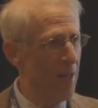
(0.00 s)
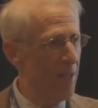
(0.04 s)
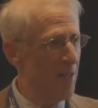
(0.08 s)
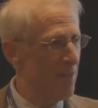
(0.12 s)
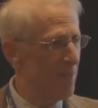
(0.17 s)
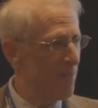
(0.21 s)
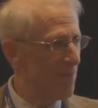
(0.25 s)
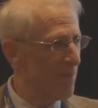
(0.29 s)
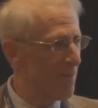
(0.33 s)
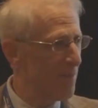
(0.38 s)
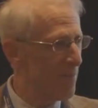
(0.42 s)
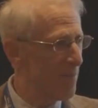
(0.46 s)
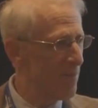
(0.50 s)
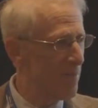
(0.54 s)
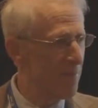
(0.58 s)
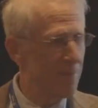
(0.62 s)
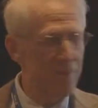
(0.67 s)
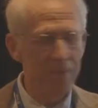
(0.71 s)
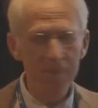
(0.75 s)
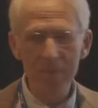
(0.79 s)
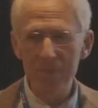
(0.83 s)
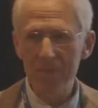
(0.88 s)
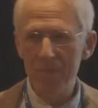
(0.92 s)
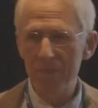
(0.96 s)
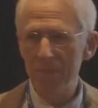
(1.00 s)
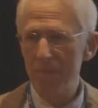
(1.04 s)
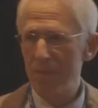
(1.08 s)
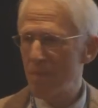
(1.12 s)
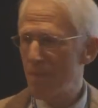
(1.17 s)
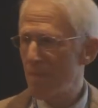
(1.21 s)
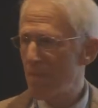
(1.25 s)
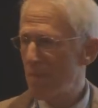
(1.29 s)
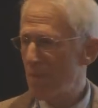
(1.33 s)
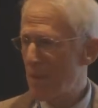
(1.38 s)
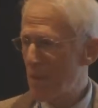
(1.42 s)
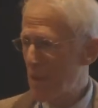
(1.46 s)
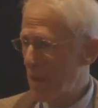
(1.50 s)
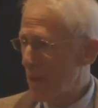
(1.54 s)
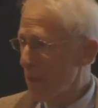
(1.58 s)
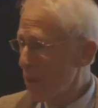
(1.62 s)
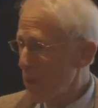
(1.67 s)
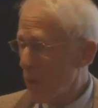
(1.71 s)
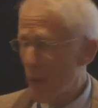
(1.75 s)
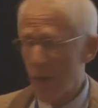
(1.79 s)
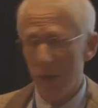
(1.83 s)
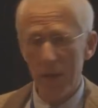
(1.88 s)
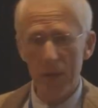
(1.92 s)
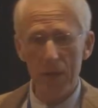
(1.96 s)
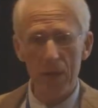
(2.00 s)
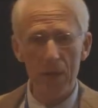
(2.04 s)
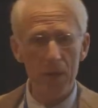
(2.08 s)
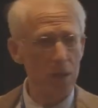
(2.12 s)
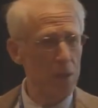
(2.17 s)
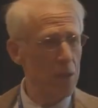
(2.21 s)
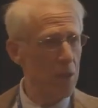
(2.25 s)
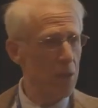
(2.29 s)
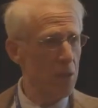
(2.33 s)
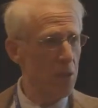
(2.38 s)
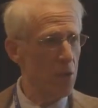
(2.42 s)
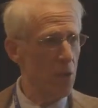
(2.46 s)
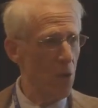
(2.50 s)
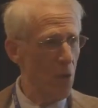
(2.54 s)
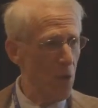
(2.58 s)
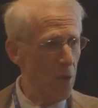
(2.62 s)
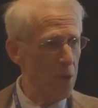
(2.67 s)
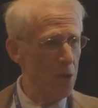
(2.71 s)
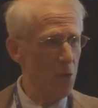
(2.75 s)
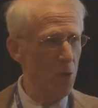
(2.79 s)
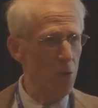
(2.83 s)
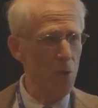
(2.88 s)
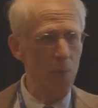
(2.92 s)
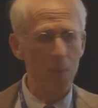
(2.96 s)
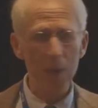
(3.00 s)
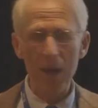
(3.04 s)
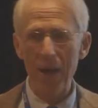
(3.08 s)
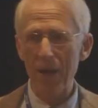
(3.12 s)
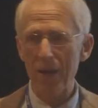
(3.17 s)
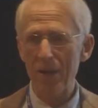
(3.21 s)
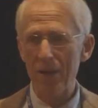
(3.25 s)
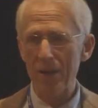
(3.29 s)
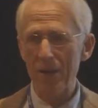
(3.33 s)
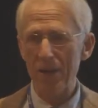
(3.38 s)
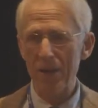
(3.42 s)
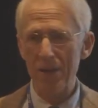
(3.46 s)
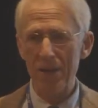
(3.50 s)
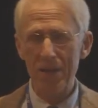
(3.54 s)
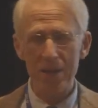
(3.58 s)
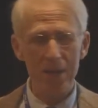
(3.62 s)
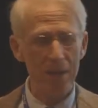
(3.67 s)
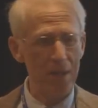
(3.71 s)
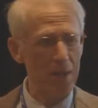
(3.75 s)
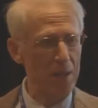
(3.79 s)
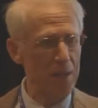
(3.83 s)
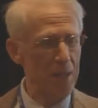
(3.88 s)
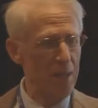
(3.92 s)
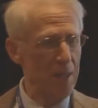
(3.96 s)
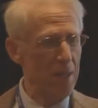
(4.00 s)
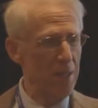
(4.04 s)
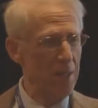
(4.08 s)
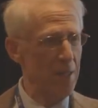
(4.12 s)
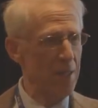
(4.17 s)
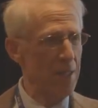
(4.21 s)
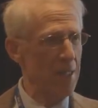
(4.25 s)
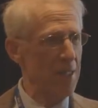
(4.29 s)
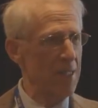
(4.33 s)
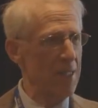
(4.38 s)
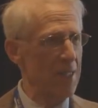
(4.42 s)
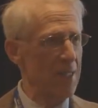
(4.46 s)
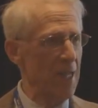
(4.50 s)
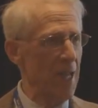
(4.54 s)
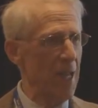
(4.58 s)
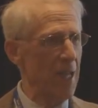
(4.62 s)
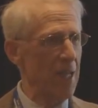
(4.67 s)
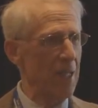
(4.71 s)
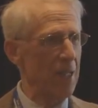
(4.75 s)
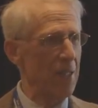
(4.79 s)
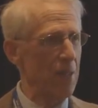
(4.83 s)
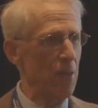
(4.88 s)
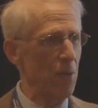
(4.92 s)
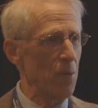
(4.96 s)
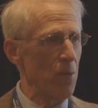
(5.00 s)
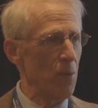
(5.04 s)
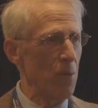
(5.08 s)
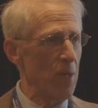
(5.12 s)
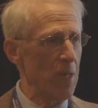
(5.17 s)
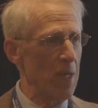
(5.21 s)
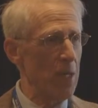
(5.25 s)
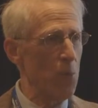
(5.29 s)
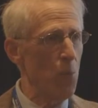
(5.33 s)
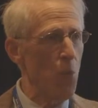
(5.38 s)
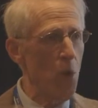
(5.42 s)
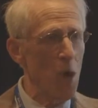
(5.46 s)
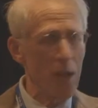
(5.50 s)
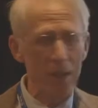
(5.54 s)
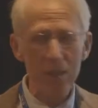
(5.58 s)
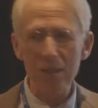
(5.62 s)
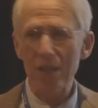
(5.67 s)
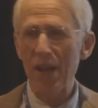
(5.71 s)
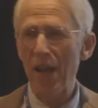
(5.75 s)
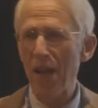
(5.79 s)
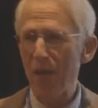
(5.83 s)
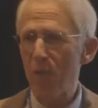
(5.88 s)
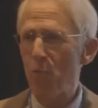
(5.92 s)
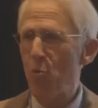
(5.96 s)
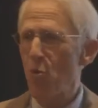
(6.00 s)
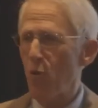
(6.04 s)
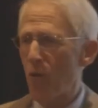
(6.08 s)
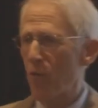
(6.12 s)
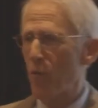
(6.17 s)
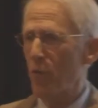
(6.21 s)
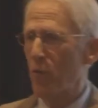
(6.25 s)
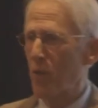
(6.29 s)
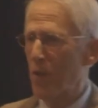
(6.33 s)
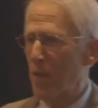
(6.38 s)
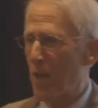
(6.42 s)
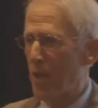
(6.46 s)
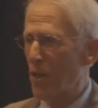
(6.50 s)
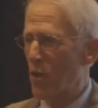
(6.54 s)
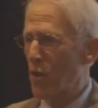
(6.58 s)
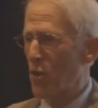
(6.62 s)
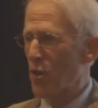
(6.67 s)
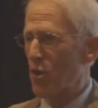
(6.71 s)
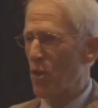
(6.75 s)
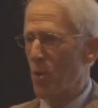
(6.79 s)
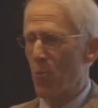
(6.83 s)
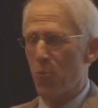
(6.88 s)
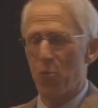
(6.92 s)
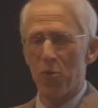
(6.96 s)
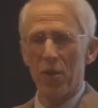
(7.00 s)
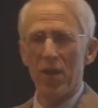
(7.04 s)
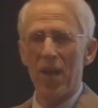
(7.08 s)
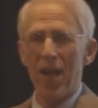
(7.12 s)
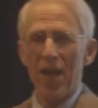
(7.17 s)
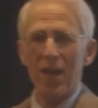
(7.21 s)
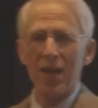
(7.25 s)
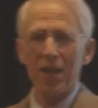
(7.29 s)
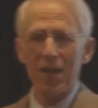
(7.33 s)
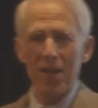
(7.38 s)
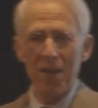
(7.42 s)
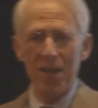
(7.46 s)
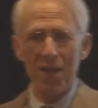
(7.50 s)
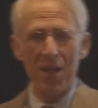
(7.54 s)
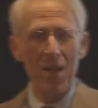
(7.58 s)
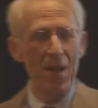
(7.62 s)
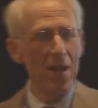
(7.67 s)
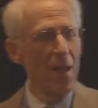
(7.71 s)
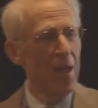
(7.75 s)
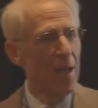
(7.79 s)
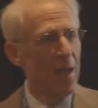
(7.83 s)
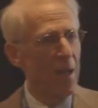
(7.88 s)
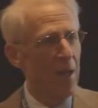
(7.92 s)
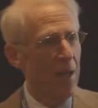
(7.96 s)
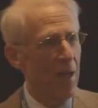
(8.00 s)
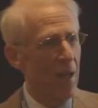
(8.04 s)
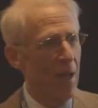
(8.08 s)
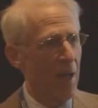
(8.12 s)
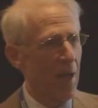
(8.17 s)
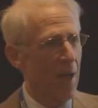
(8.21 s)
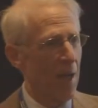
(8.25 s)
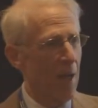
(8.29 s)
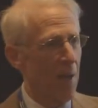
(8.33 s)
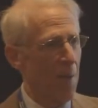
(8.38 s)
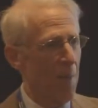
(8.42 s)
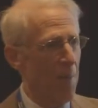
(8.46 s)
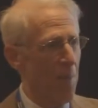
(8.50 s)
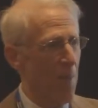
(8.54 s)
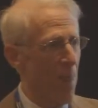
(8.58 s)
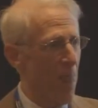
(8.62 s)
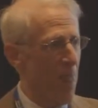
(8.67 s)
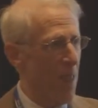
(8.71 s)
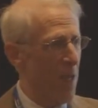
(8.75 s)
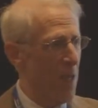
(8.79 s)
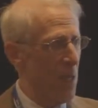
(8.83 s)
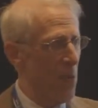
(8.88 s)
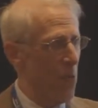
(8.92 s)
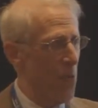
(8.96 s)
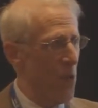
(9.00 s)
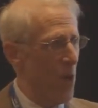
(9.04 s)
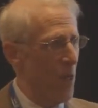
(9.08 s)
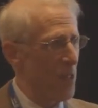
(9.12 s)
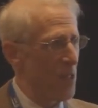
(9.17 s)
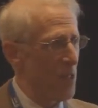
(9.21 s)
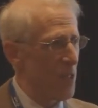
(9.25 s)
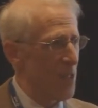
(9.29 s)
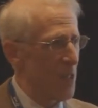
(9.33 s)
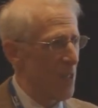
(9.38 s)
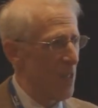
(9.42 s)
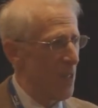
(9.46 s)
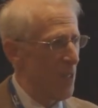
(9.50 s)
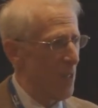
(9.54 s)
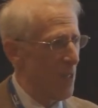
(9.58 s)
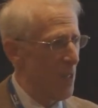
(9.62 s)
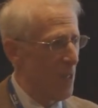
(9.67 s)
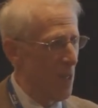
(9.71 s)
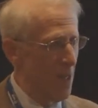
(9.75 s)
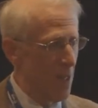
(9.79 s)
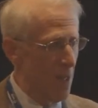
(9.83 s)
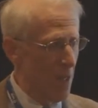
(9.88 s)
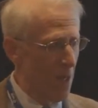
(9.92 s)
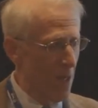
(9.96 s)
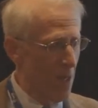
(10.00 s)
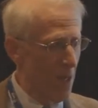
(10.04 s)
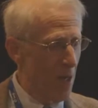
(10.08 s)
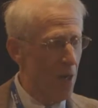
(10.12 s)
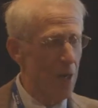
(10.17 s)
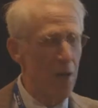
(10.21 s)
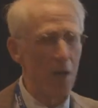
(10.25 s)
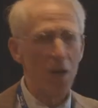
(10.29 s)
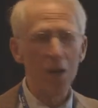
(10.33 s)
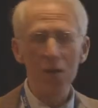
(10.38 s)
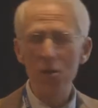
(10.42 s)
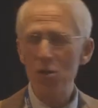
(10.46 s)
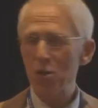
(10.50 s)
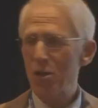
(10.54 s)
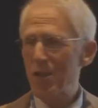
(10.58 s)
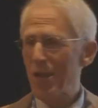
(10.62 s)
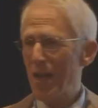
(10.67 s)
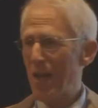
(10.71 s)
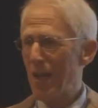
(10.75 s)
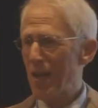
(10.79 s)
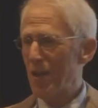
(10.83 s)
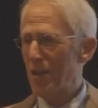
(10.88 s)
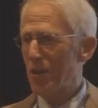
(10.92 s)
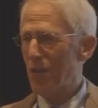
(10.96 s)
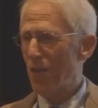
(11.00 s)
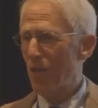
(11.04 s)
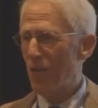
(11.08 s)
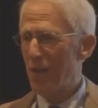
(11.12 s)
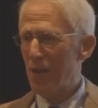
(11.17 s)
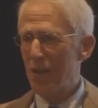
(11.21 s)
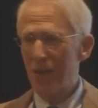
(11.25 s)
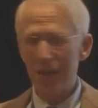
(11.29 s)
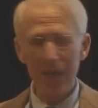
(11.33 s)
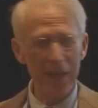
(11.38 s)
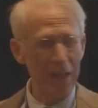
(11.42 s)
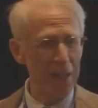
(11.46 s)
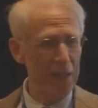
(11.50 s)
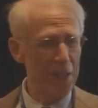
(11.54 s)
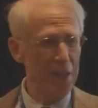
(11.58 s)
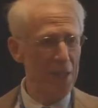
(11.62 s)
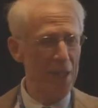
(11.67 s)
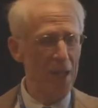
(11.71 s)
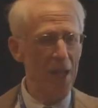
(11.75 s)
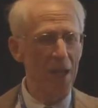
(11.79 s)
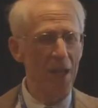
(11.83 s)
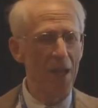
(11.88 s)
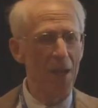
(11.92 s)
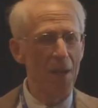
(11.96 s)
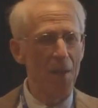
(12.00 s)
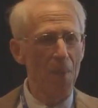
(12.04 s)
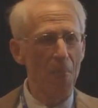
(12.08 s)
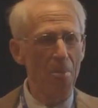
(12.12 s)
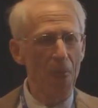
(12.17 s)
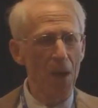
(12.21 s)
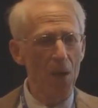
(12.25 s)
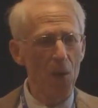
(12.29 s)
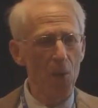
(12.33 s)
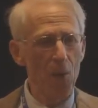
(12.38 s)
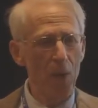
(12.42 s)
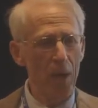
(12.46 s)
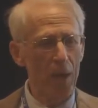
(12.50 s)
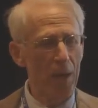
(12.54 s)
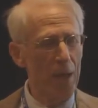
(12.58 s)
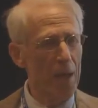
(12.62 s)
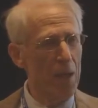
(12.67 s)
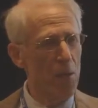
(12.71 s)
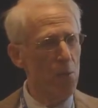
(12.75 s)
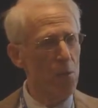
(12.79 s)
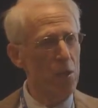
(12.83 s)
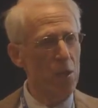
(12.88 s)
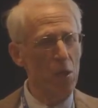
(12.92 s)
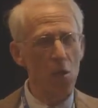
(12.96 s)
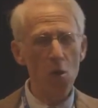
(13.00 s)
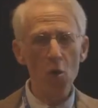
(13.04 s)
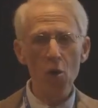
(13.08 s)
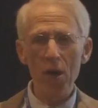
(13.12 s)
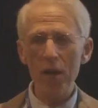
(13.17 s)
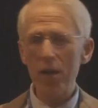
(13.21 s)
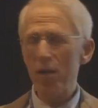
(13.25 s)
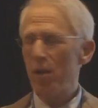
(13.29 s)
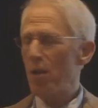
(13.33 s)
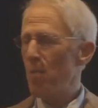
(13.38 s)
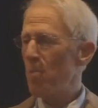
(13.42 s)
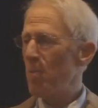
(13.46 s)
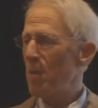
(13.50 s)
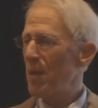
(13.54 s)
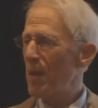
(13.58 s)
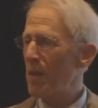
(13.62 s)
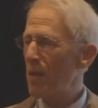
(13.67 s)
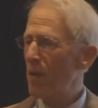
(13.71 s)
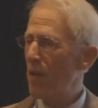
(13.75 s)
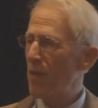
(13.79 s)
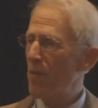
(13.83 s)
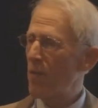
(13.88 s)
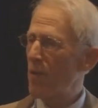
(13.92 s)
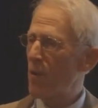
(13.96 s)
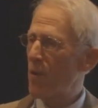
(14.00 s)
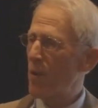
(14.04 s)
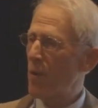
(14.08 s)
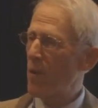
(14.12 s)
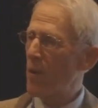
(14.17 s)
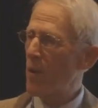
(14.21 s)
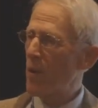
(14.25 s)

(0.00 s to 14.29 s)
to deal with it? Does he talk to her about it? Does he say he wants to have more of a relationship with Helen? He wants her to understand his feelings. Well, he was caught in the middle of,